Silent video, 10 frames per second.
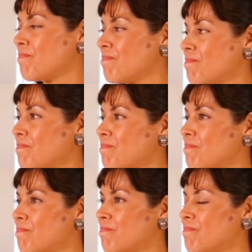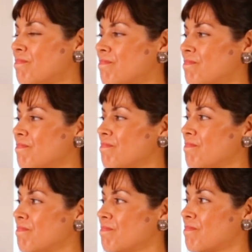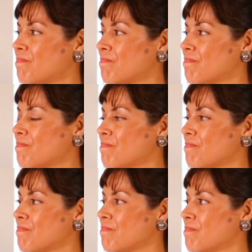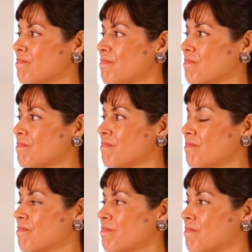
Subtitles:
This person isn't speaking.